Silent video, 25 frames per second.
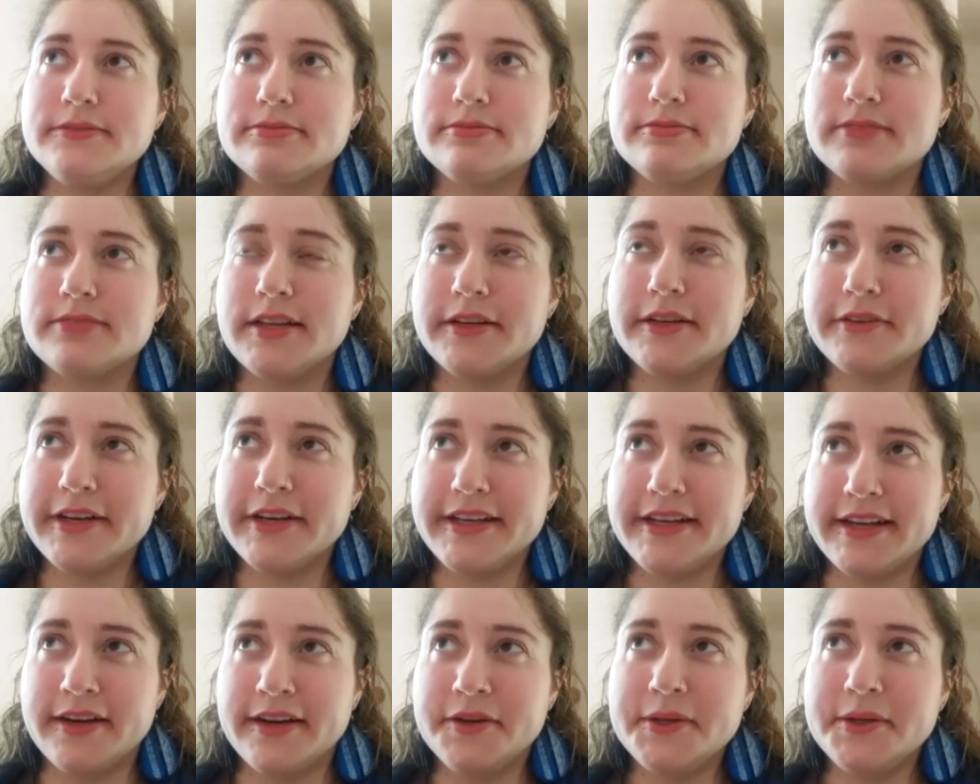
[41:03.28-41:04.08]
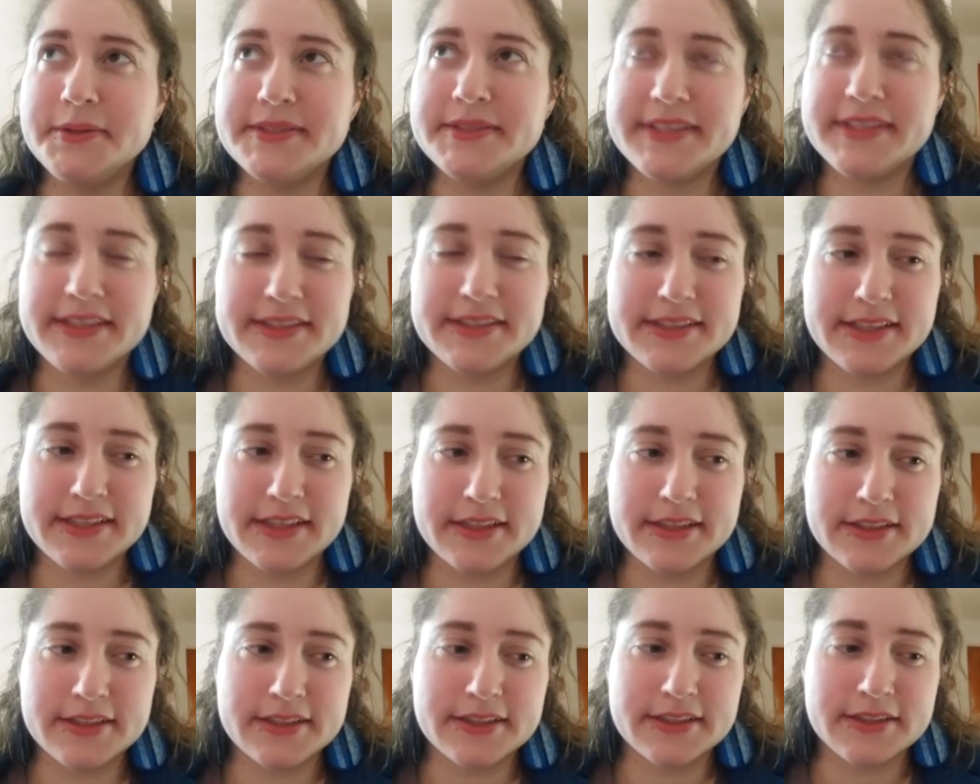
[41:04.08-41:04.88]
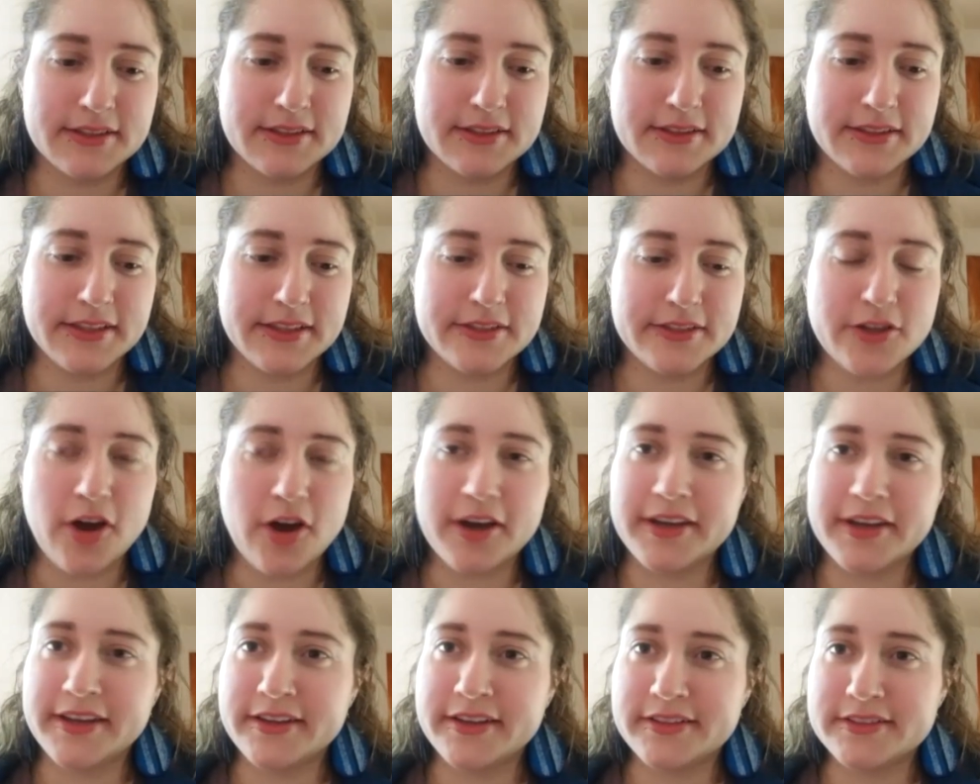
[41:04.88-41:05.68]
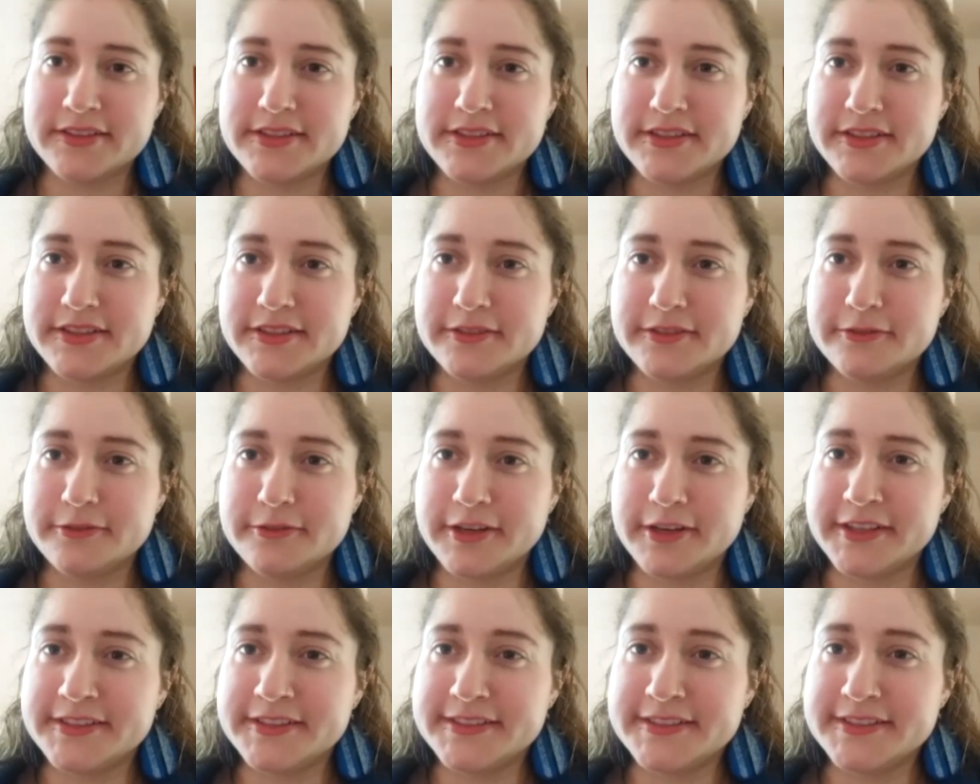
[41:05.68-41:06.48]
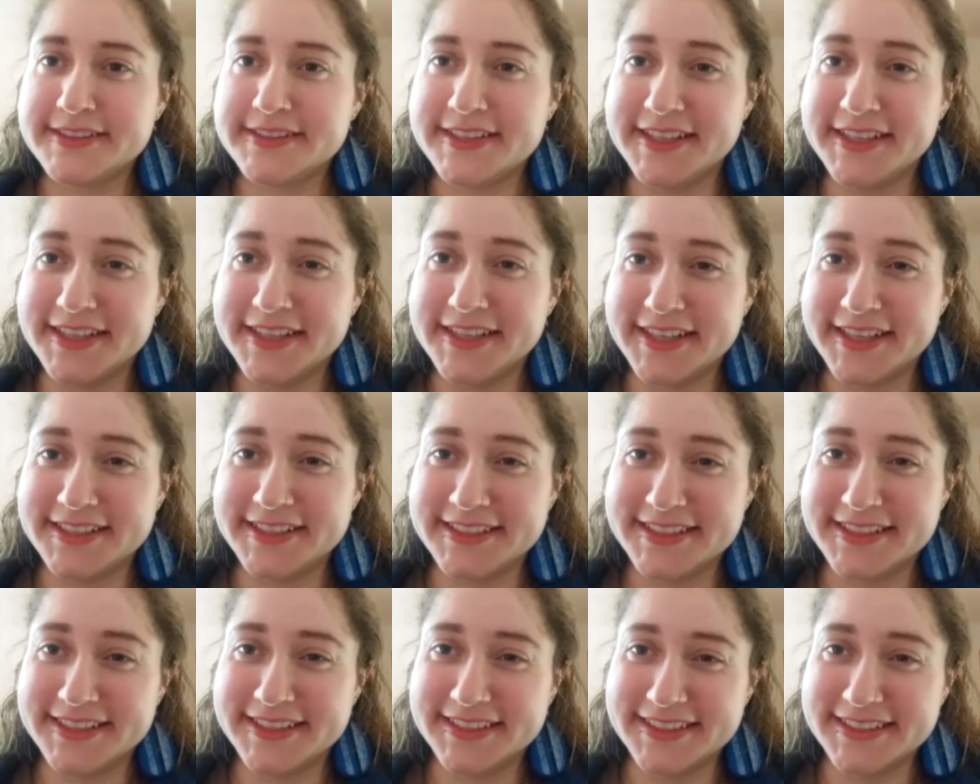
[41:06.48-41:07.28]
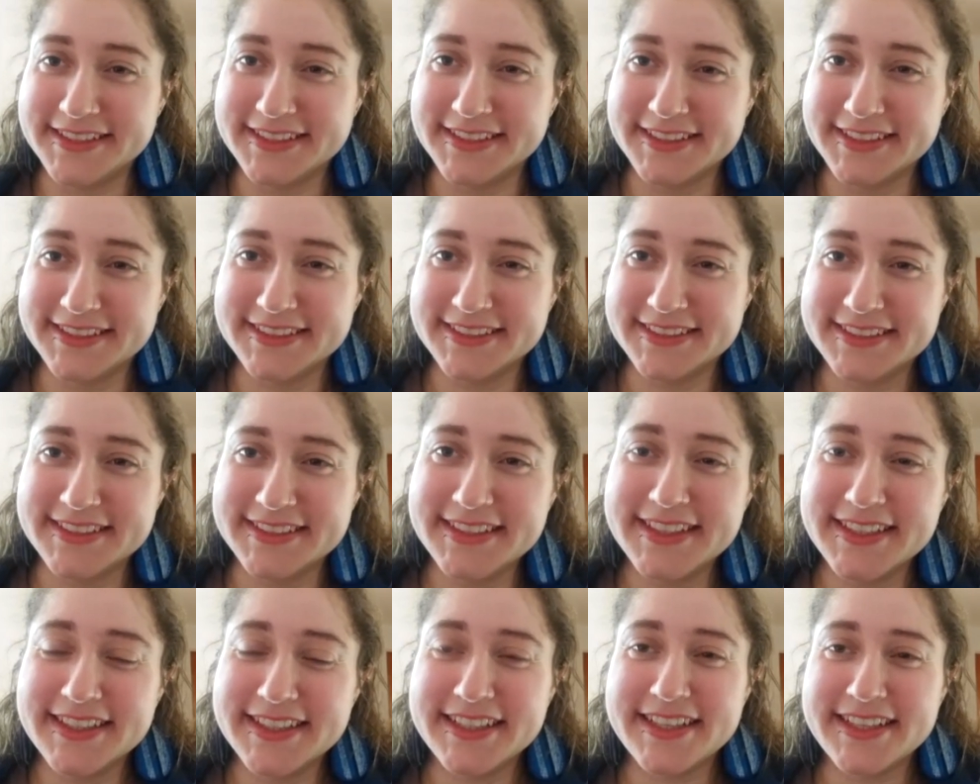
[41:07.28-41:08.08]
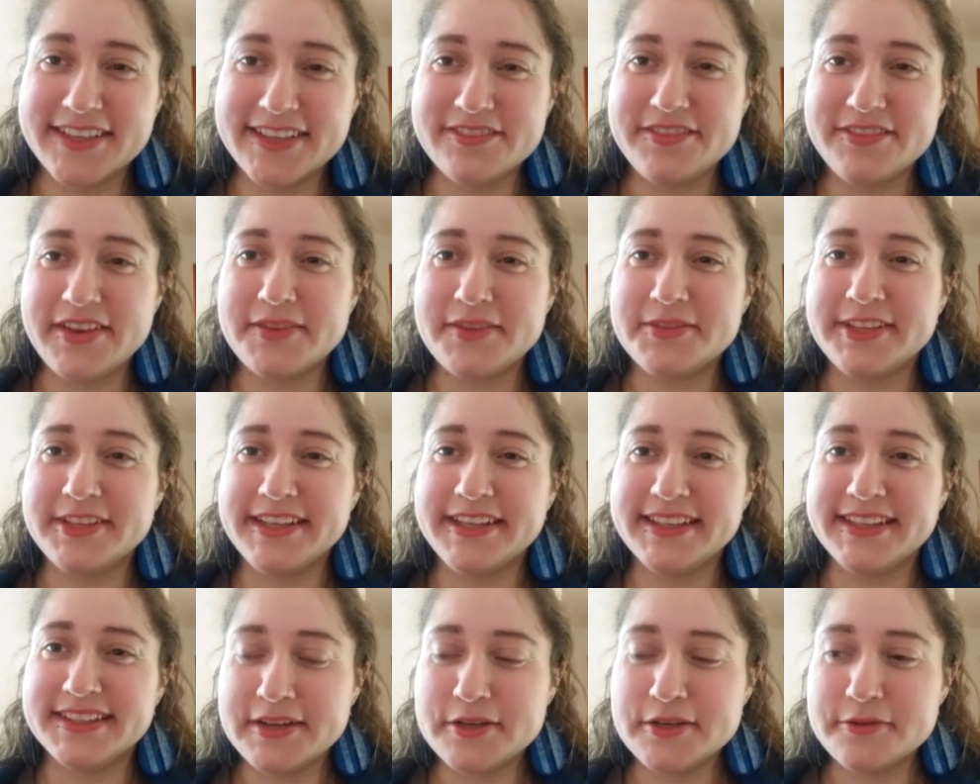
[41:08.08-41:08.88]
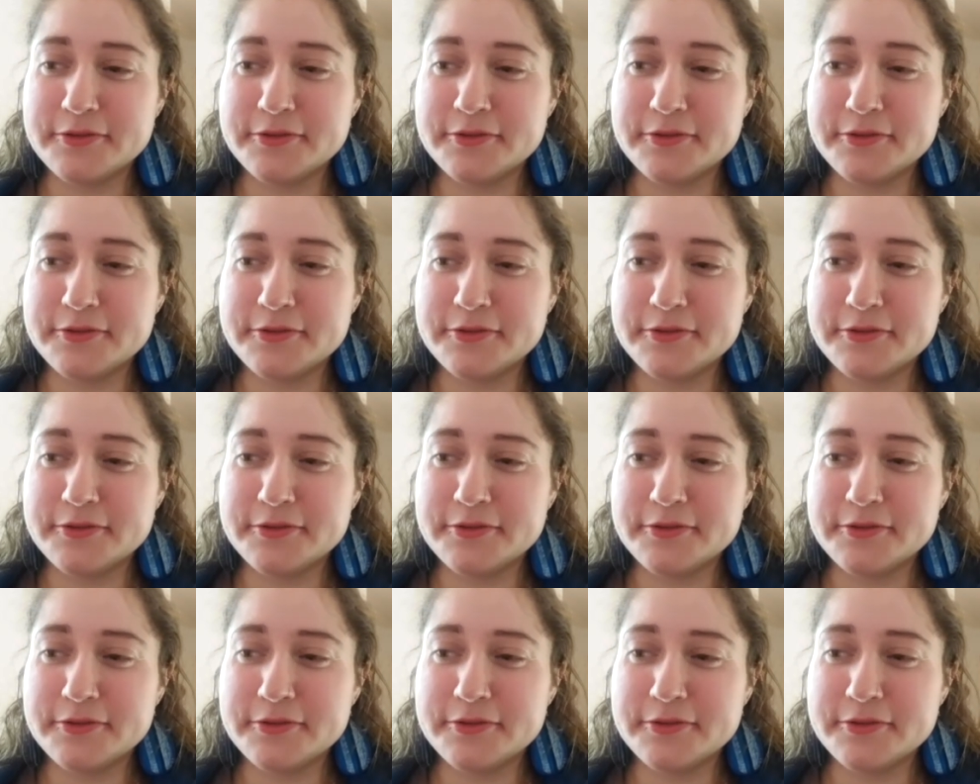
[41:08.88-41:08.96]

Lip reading: Right now I would say it's like talking to friends and family.